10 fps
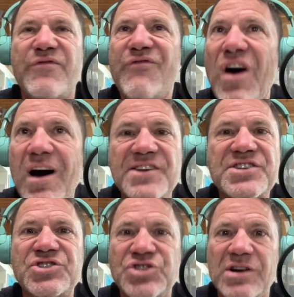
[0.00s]

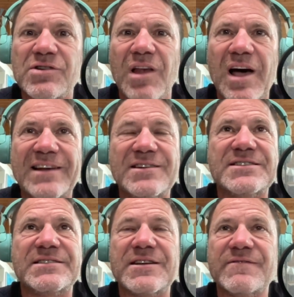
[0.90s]
vast jungle island
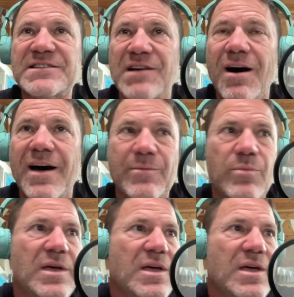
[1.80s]
that at the time,